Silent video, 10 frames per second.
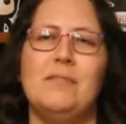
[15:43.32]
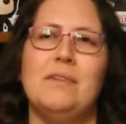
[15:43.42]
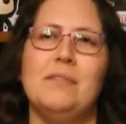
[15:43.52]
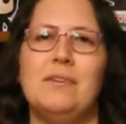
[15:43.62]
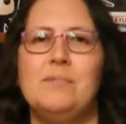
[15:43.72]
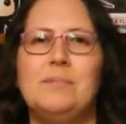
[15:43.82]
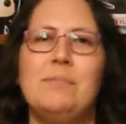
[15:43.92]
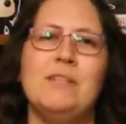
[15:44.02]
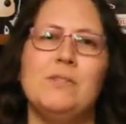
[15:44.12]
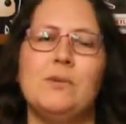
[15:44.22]
They've
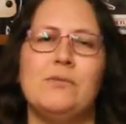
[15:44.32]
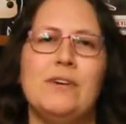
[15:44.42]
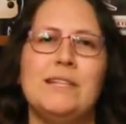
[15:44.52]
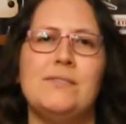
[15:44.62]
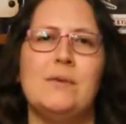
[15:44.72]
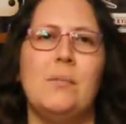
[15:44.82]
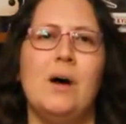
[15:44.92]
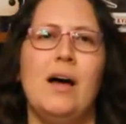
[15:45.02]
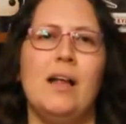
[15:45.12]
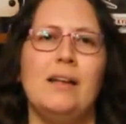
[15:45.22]
been sort of friends for a
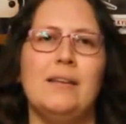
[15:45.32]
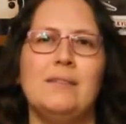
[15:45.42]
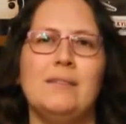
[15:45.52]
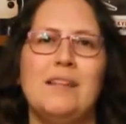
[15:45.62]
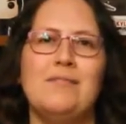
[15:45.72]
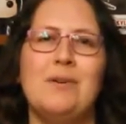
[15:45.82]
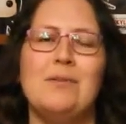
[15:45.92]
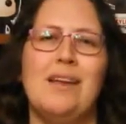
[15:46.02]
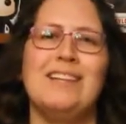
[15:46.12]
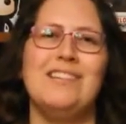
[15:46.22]
while, and they
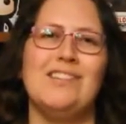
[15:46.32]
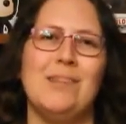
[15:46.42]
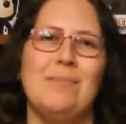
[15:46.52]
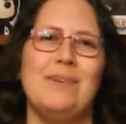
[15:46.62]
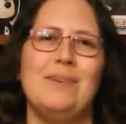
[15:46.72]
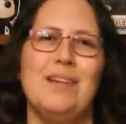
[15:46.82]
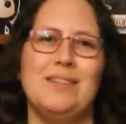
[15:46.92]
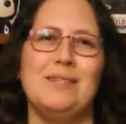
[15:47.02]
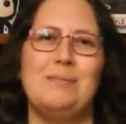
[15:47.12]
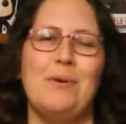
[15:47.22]
both liked each other, but
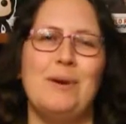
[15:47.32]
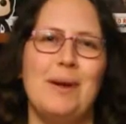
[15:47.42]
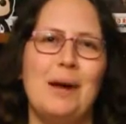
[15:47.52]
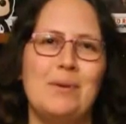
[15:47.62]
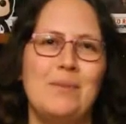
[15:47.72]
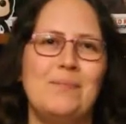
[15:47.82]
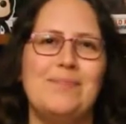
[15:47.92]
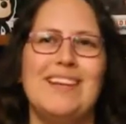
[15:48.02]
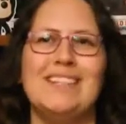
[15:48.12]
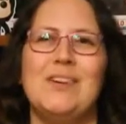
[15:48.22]
neither's spoken up.
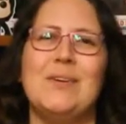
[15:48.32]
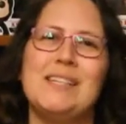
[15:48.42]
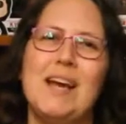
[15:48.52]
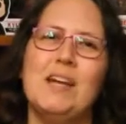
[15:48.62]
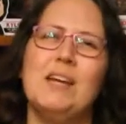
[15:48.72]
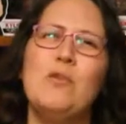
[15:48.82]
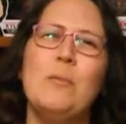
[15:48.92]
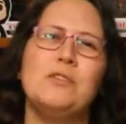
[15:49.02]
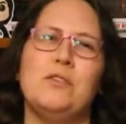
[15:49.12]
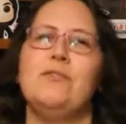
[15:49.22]
So it's kind of
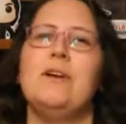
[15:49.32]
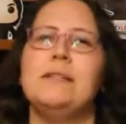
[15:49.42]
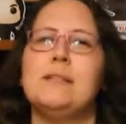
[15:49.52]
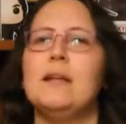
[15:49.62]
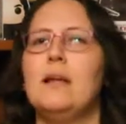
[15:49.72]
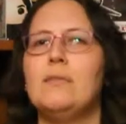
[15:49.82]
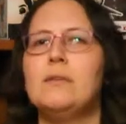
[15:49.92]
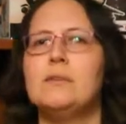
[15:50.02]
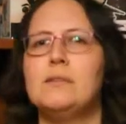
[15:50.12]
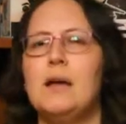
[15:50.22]
almost a friends to
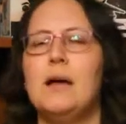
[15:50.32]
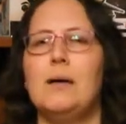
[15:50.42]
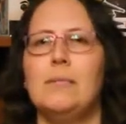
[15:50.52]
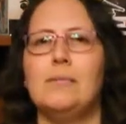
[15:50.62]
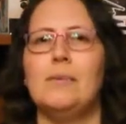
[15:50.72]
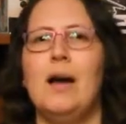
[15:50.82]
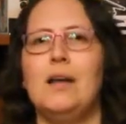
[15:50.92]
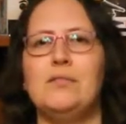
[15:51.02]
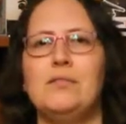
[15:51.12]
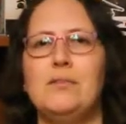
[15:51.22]
lovers
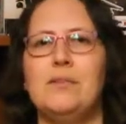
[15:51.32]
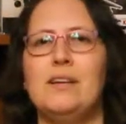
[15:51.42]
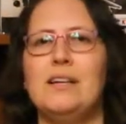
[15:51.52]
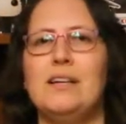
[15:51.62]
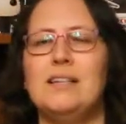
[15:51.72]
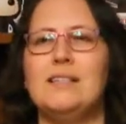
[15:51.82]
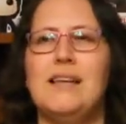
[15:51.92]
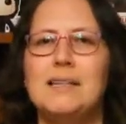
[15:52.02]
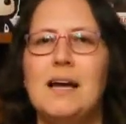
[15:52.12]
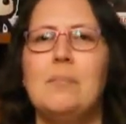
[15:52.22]
kind of
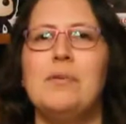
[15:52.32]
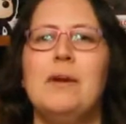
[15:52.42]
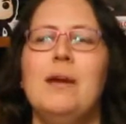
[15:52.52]
setup.